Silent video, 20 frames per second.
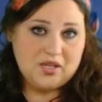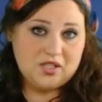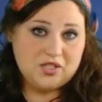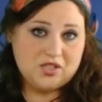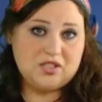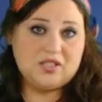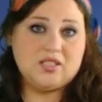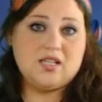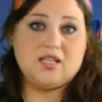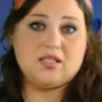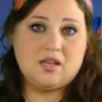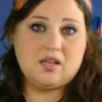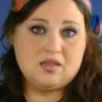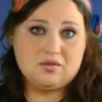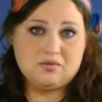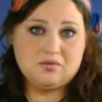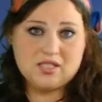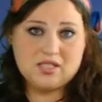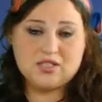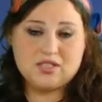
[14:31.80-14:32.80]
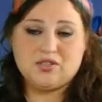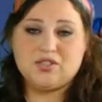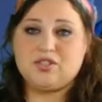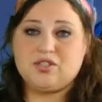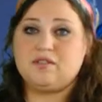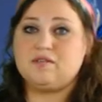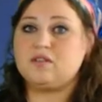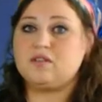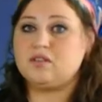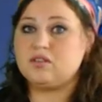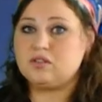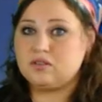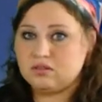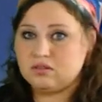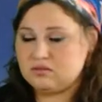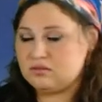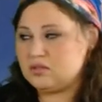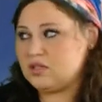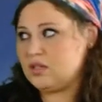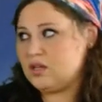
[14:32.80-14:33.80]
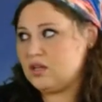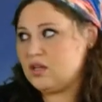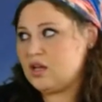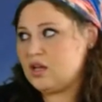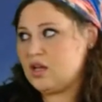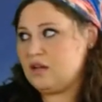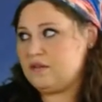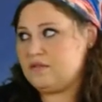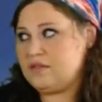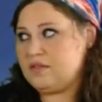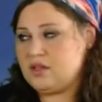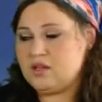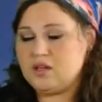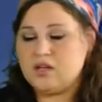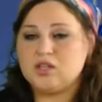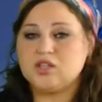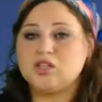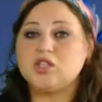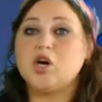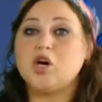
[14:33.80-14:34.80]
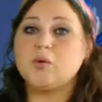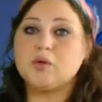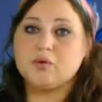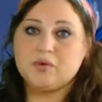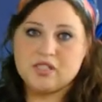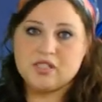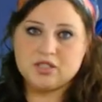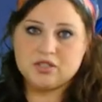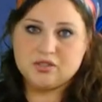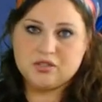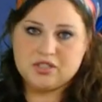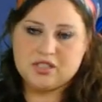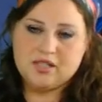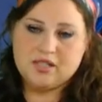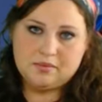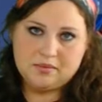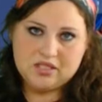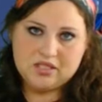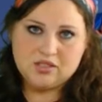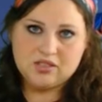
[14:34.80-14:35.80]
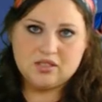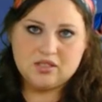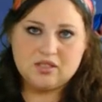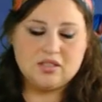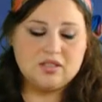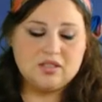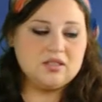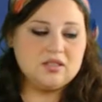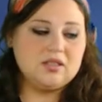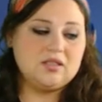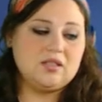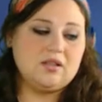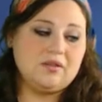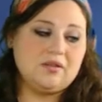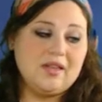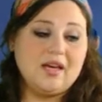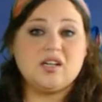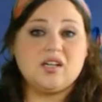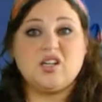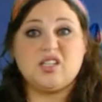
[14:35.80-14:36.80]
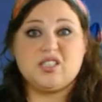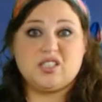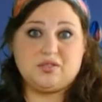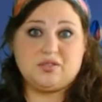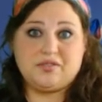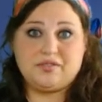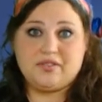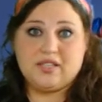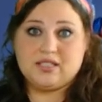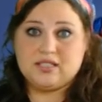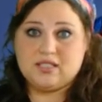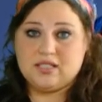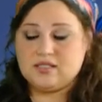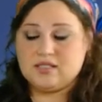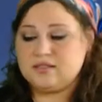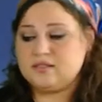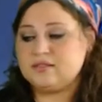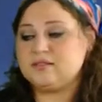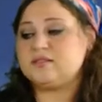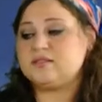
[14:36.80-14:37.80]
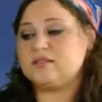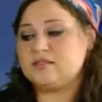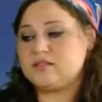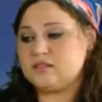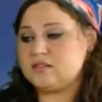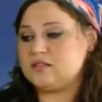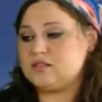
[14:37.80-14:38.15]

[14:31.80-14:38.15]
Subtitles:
top picture takes on the resolution of the lower resolution image. So that could also affect it.